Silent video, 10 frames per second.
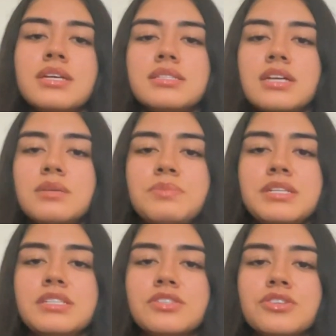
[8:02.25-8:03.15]

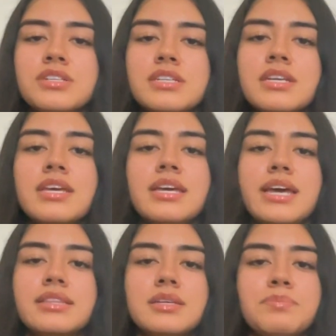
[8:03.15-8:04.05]
diabetes screening,
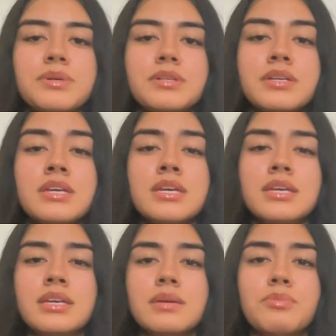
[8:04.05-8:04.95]
and lipid
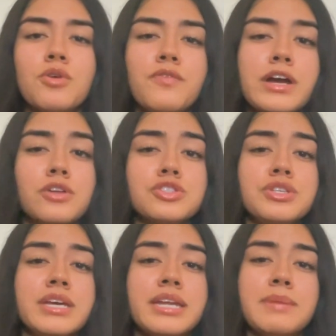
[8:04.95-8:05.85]
profile to
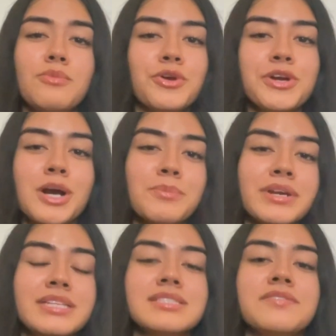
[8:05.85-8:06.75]
get a more
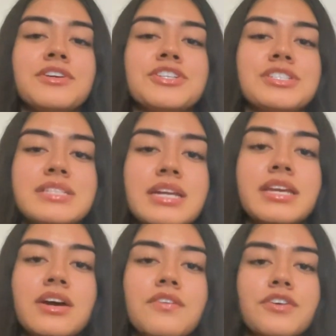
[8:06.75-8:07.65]
comprehensive
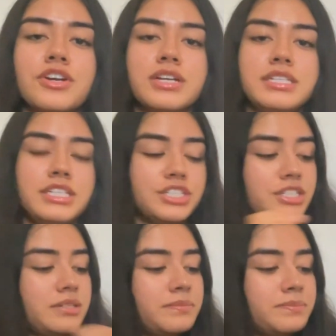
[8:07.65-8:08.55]
understanding of her condition.